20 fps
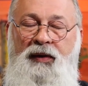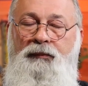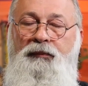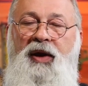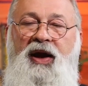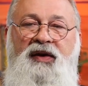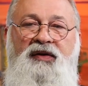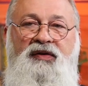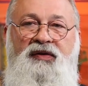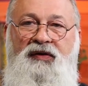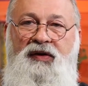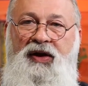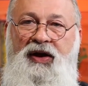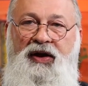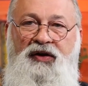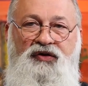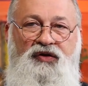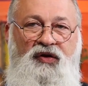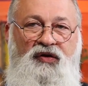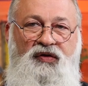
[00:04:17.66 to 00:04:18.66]
basically
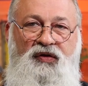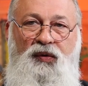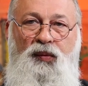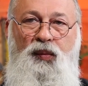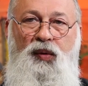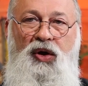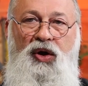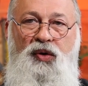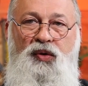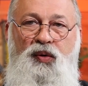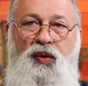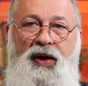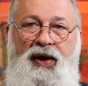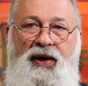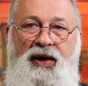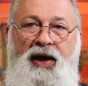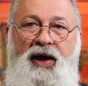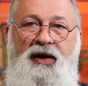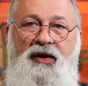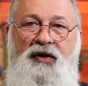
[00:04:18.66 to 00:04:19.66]
a, just a real
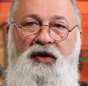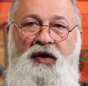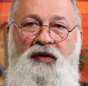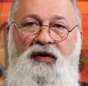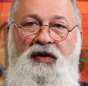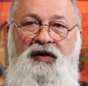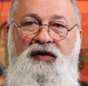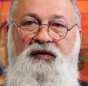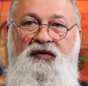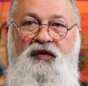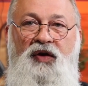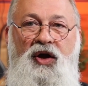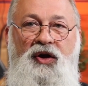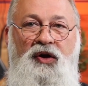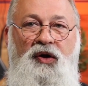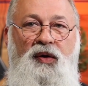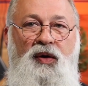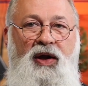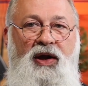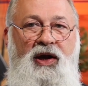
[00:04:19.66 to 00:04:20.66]
quick edit on this
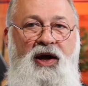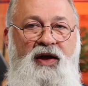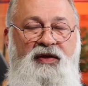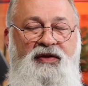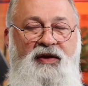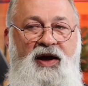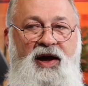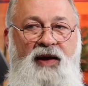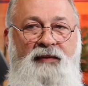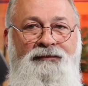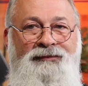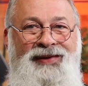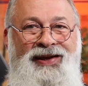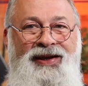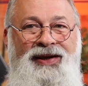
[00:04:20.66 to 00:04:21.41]
photo and I thought